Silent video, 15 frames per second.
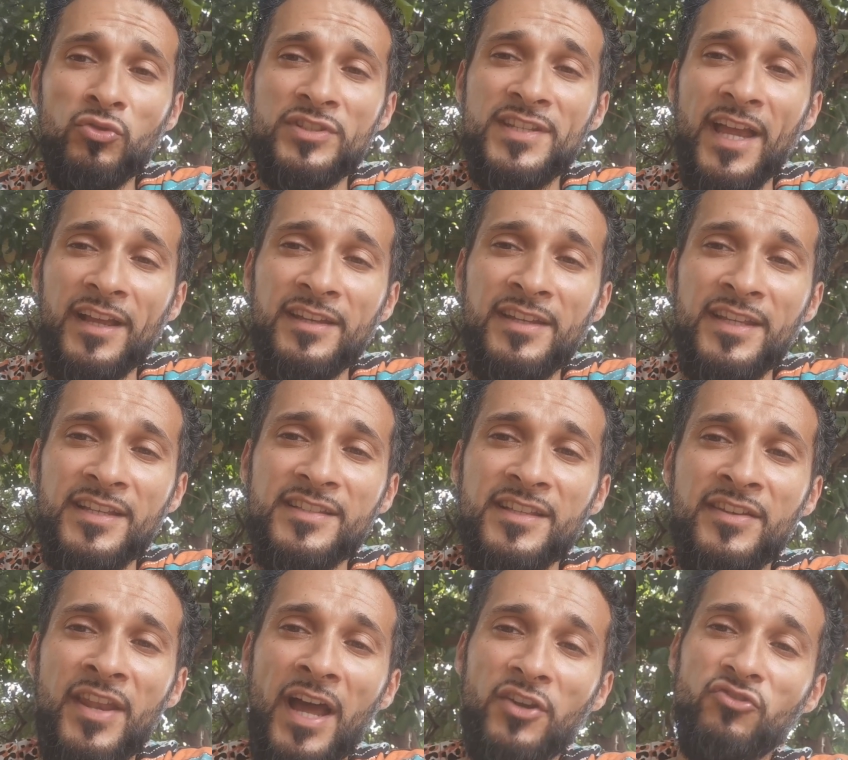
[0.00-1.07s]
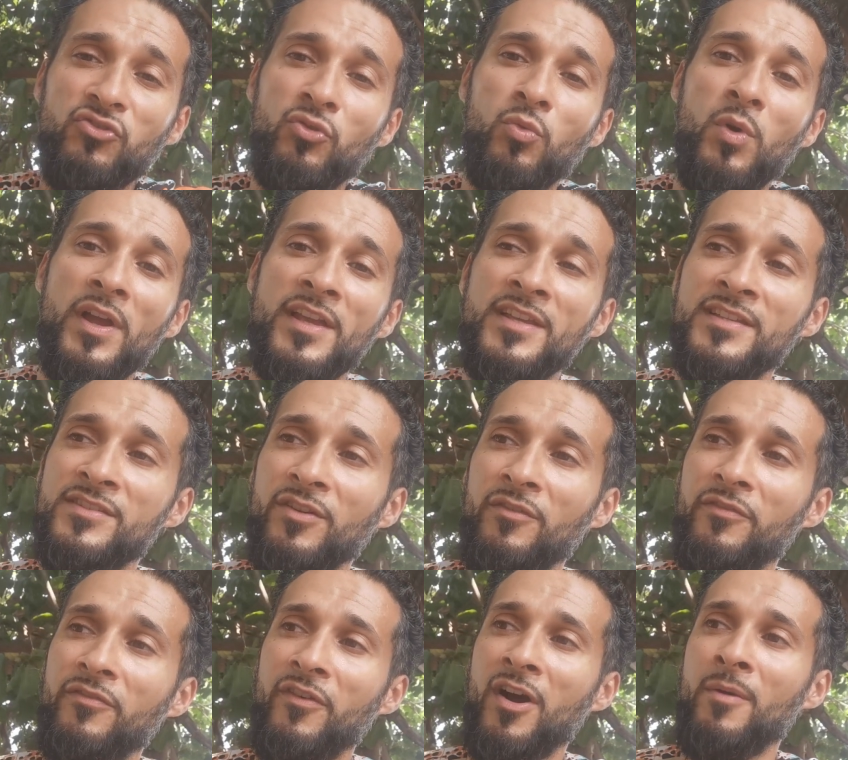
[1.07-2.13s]
techniques and natural ways
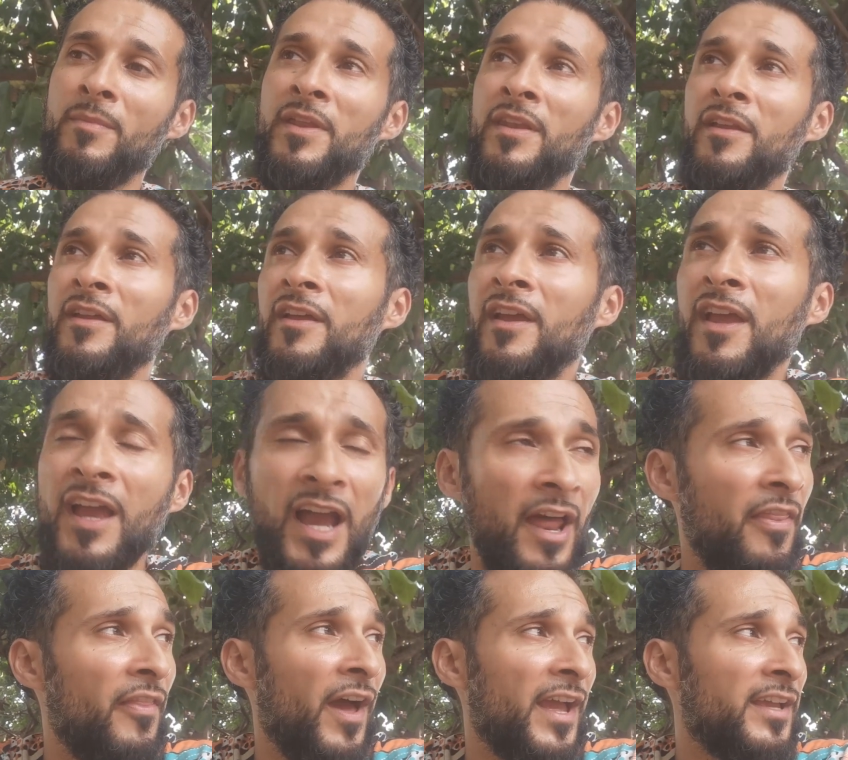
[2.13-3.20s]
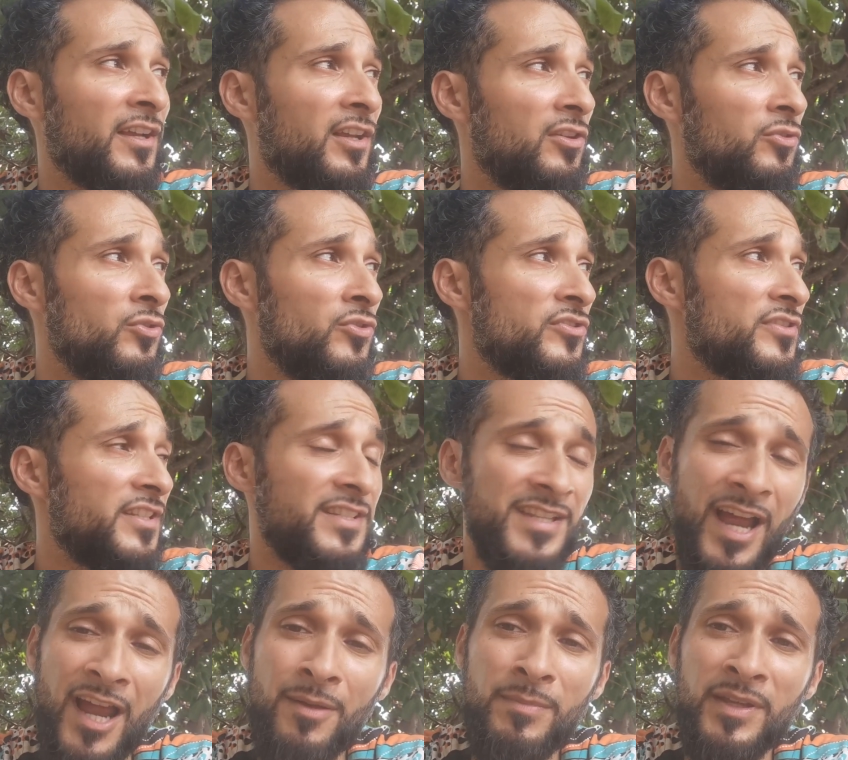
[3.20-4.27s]
of farming, and that includes the
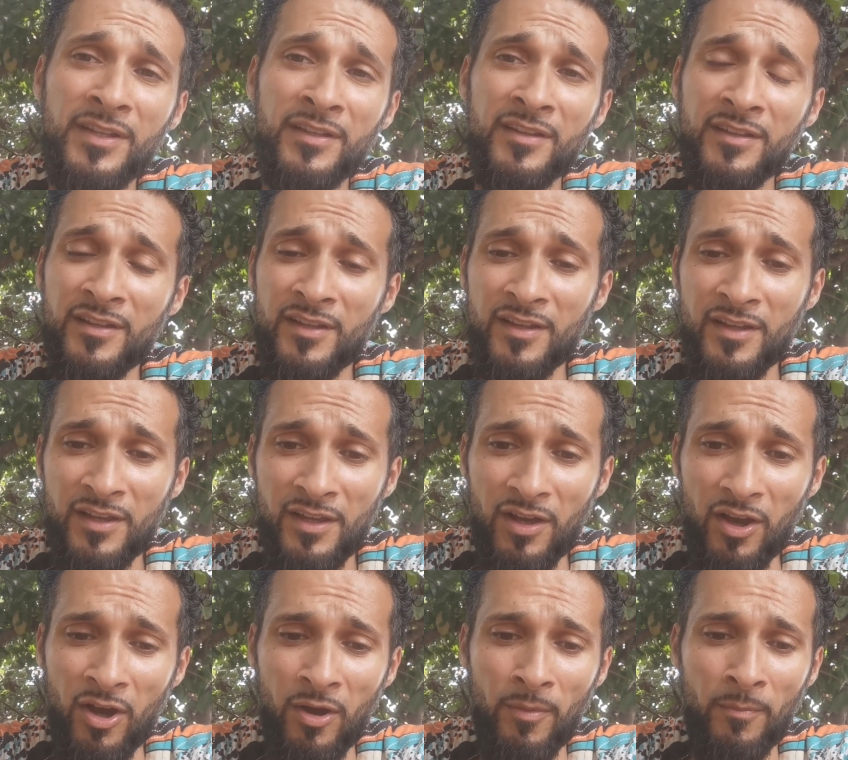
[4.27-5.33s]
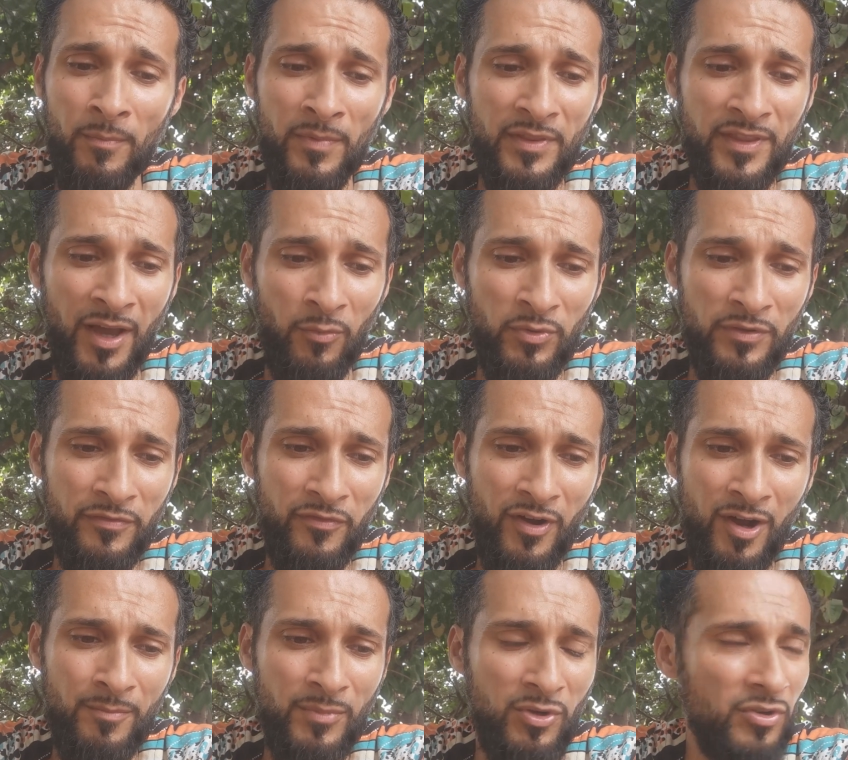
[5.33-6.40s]
timing that we
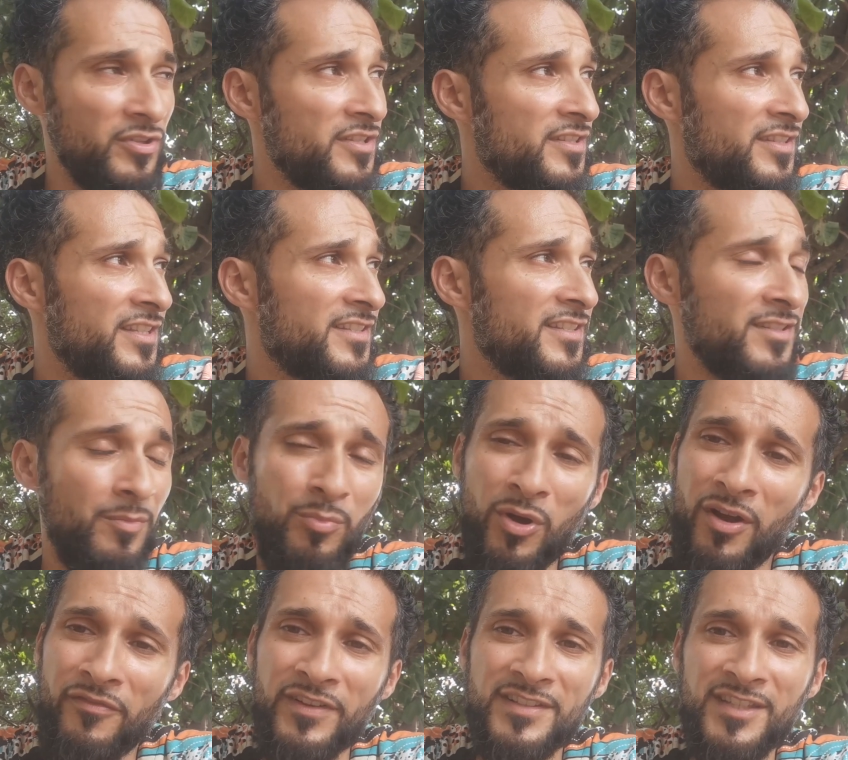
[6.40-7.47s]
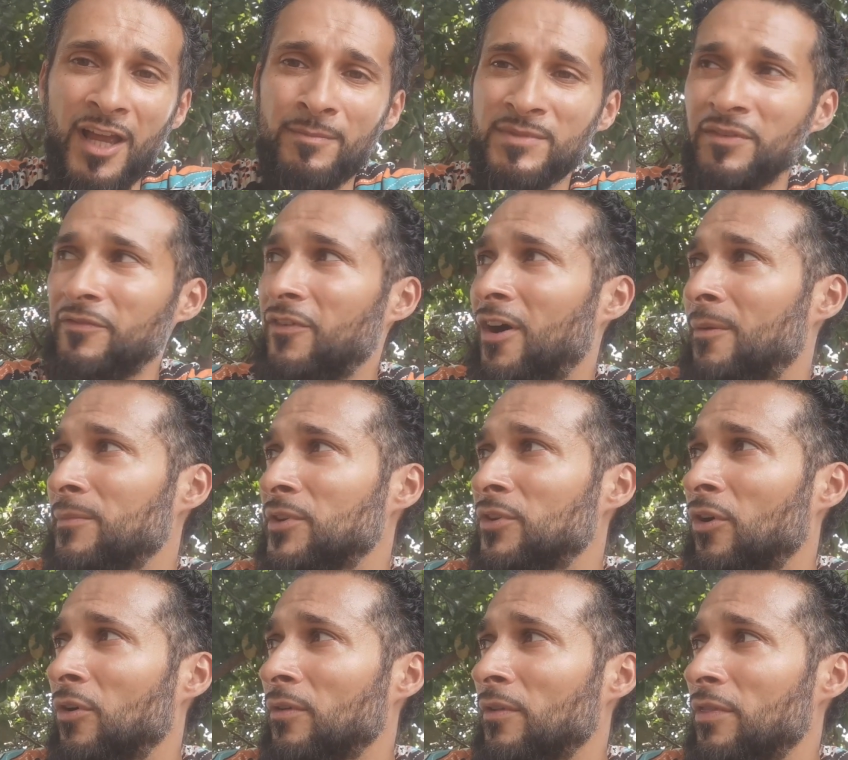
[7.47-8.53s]
farm, because this is a perfect time to farm.
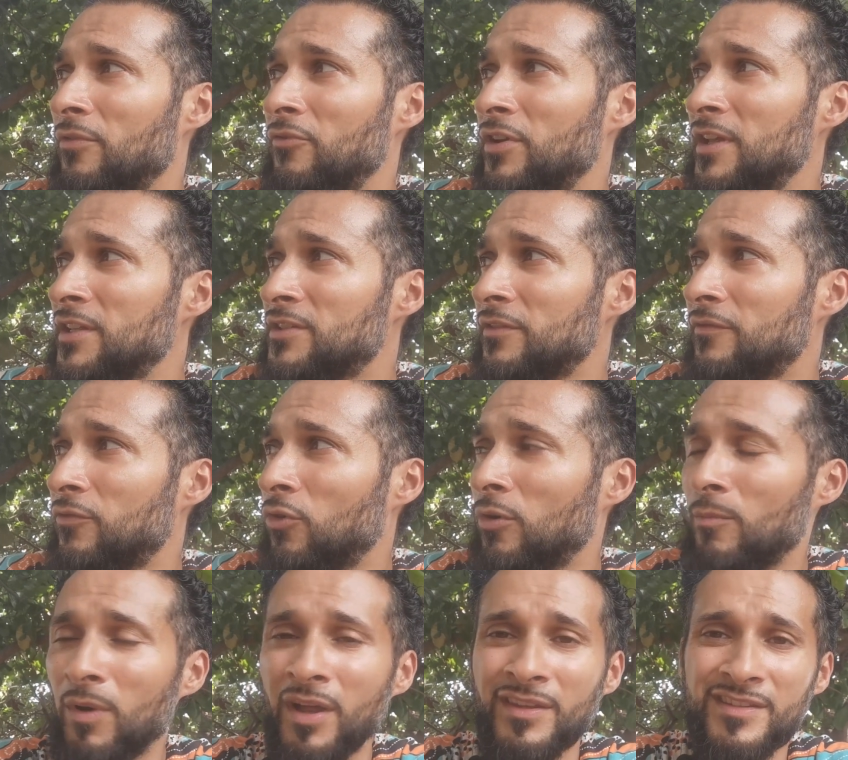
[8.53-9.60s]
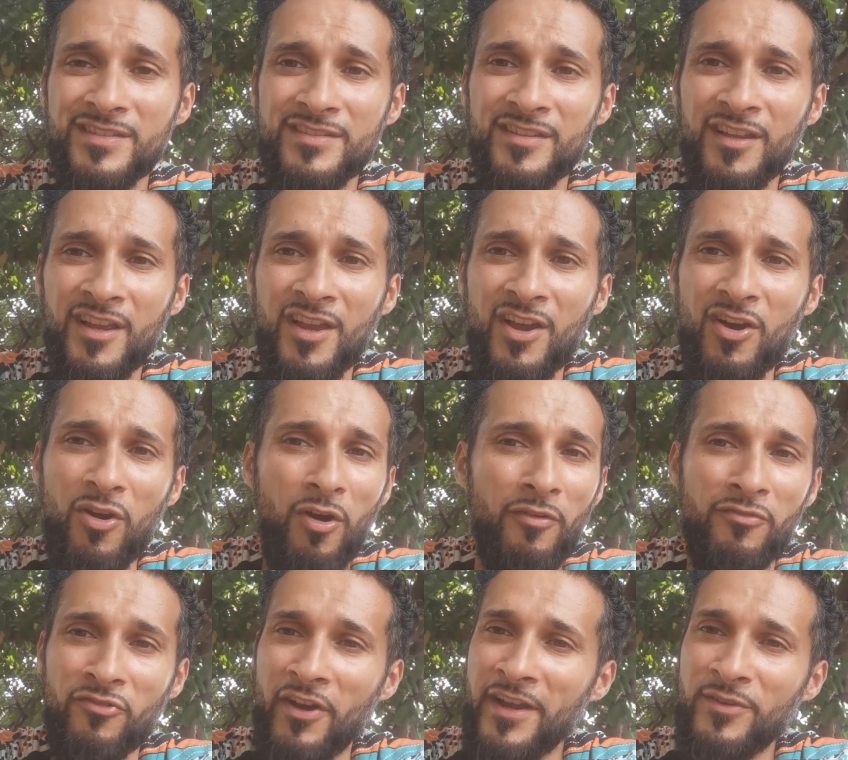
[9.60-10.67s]
3 to 4 months
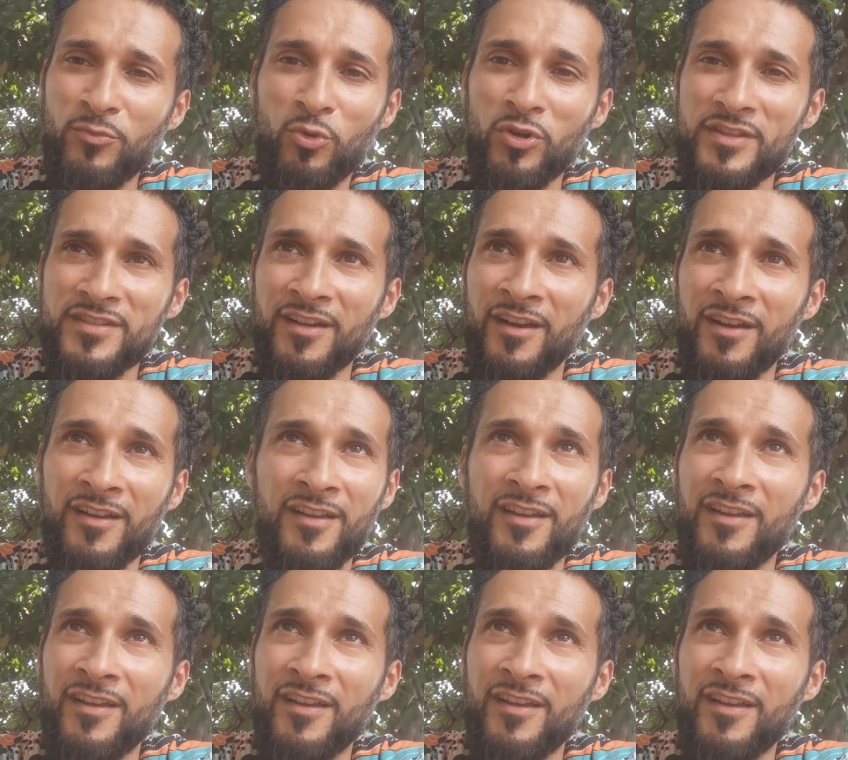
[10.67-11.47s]
of rainwater,